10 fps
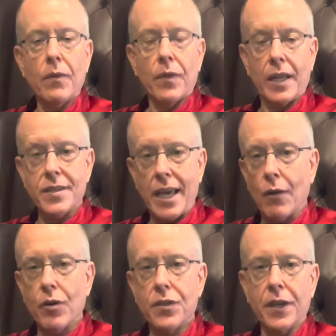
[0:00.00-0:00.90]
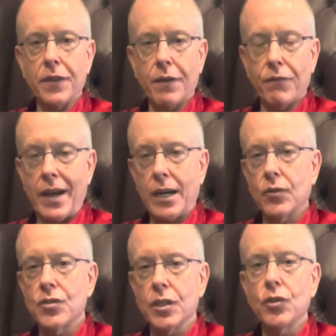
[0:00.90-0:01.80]
that's everything that
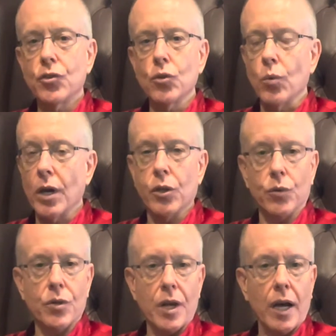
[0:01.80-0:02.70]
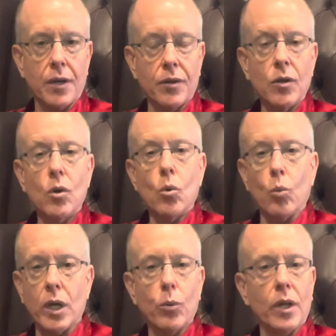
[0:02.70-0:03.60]
factors into whether or not
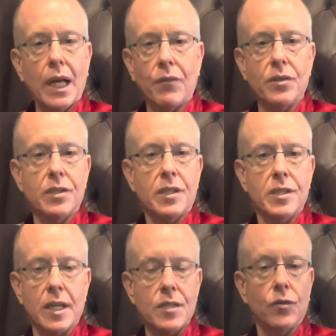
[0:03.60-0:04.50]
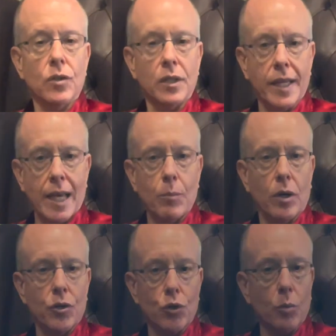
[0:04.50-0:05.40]
we will have a successful claim on your